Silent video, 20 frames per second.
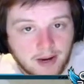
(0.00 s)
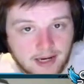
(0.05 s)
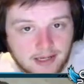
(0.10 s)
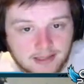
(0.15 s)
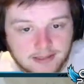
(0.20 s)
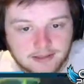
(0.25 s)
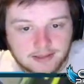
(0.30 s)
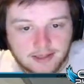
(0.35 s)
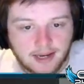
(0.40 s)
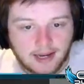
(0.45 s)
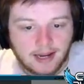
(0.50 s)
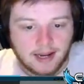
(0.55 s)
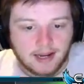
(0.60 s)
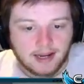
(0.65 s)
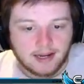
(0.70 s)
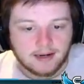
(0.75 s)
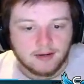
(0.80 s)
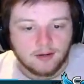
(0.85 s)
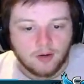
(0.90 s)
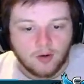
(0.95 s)
based
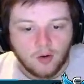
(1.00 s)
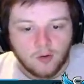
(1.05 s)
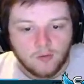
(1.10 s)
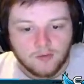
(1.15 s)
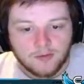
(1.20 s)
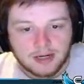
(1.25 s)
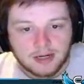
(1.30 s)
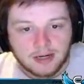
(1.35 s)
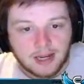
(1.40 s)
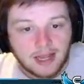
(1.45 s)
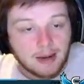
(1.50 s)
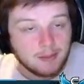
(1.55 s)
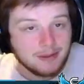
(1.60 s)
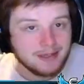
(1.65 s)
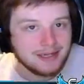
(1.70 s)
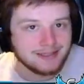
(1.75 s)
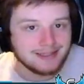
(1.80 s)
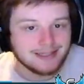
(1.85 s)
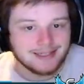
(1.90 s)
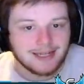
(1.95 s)
and hoping the lobby
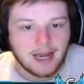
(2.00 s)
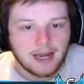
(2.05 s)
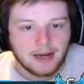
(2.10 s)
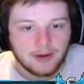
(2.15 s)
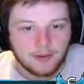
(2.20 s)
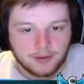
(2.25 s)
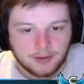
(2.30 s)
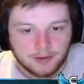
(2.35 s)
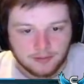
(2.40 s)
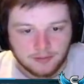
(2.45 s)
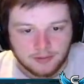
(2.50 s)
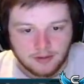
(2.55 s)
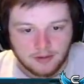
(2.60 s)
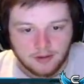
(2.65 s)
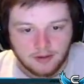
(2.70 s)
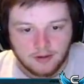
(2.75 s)
doesn't die on you.